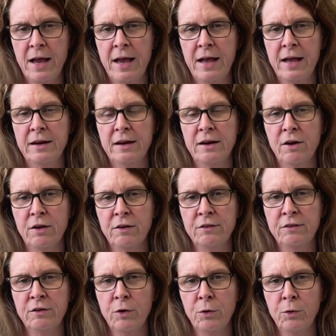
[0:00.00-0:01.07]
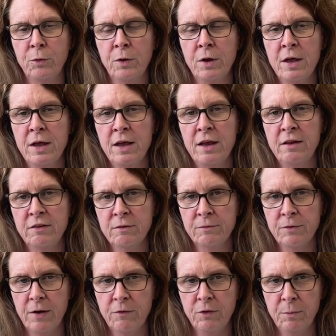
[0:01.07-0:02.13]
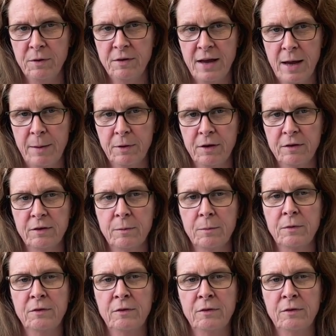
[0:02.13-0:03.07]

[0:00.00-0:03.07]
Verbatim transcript: and it also is involved in metabolism.